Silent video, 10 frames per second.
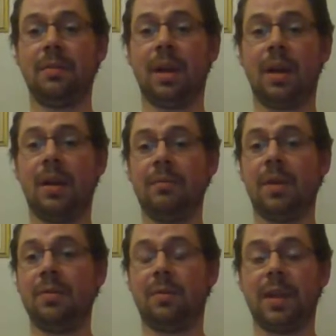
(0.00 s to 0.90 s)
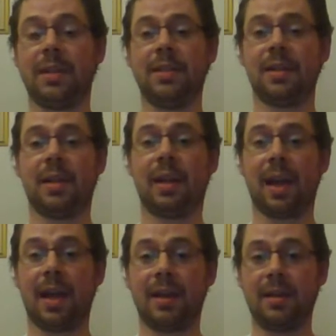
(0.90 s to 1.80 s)
road races as I
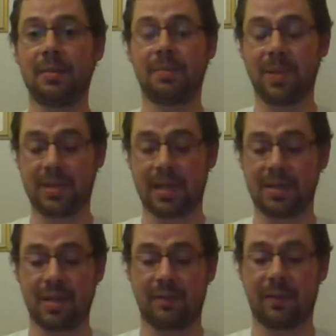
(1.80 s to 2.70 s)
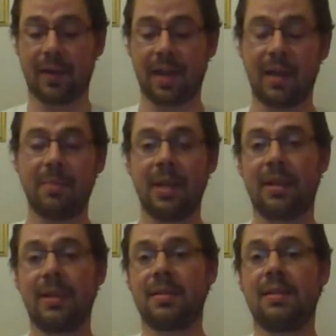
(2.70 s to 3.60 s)
can, and potentially, if I can,
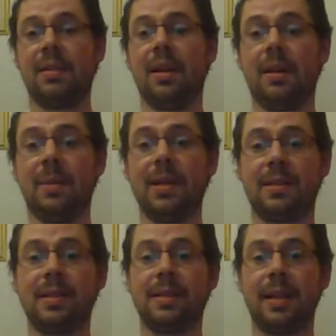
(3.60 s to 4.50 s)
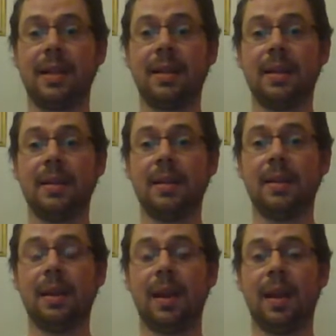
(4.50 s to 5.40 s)
make it to the Adamant TT.
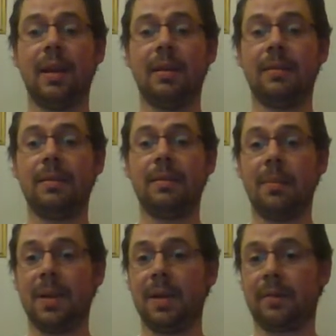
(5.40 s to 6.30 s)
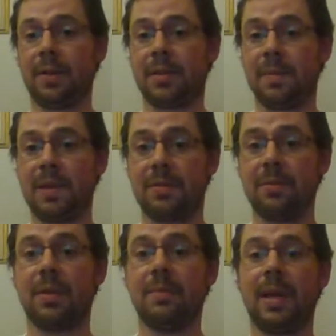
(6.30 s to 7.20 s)
And I mean, if Chris
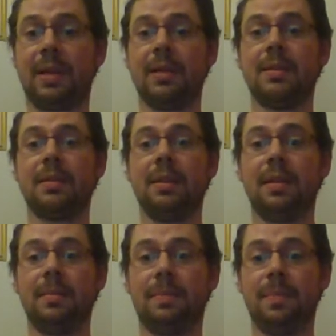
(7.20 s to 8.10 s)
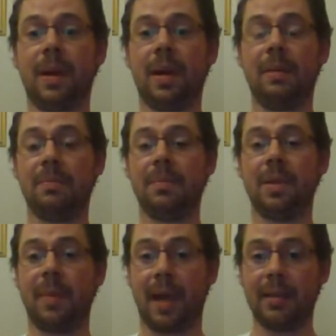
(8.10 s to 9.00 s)
Mitchell can make it to
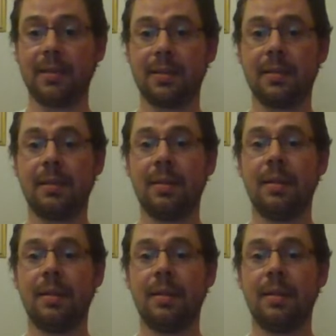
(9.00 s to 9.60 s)
the Manx,